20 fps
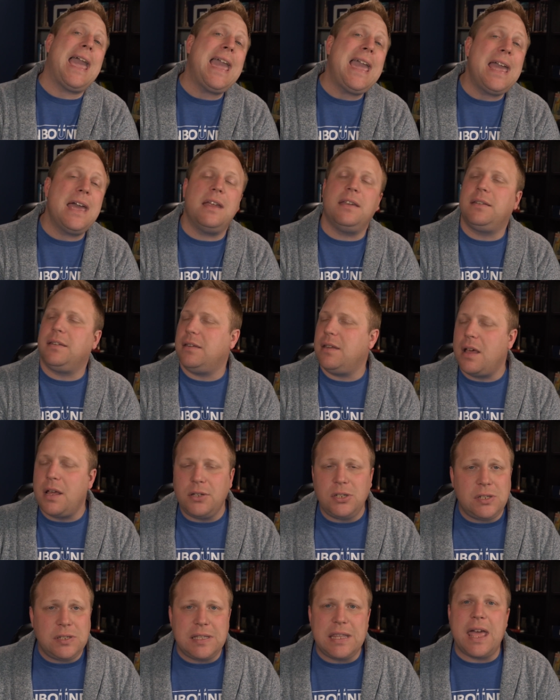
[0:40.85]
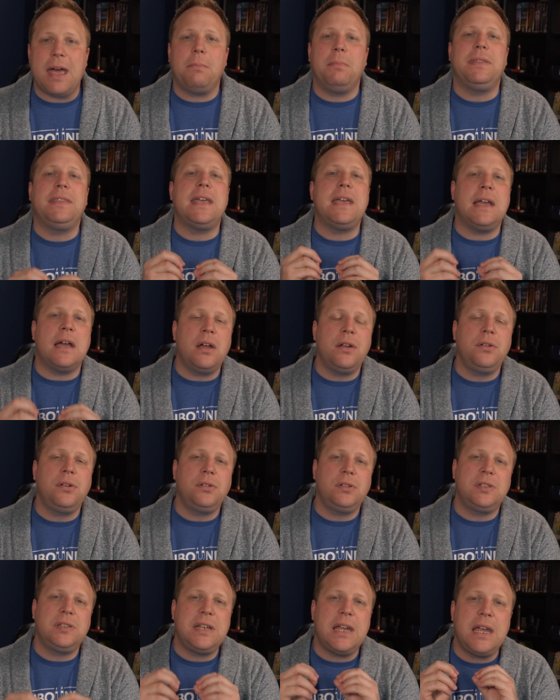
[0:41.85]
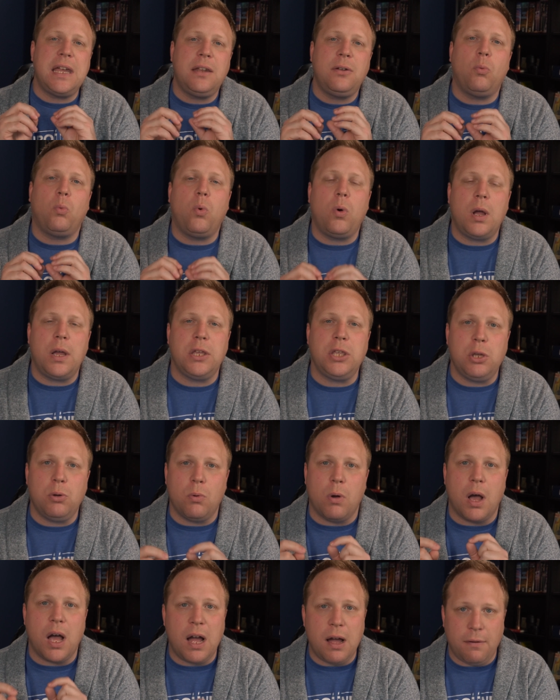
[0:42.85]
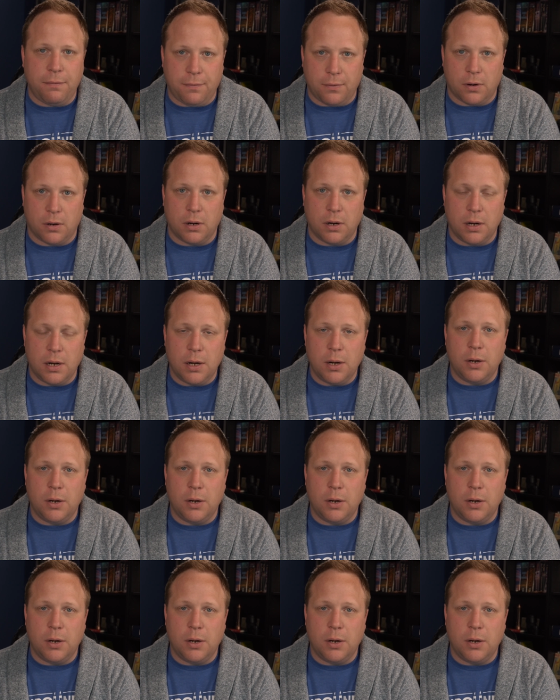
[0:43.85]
and not just that, but they understand what you offer.